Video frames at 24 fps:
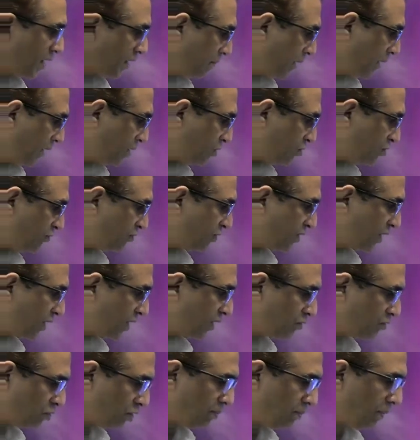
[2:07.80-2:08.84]
and Master of
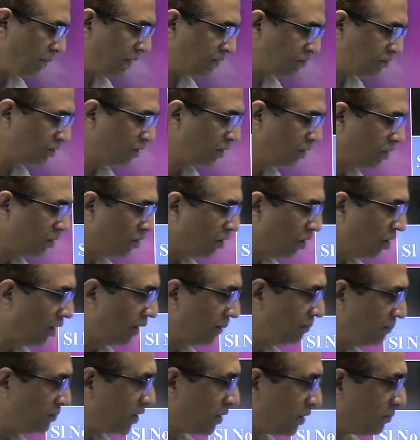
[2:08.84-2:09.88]
Science or
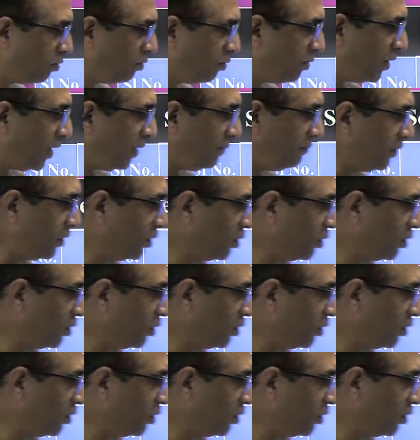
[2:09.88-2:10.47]
M.Tech program,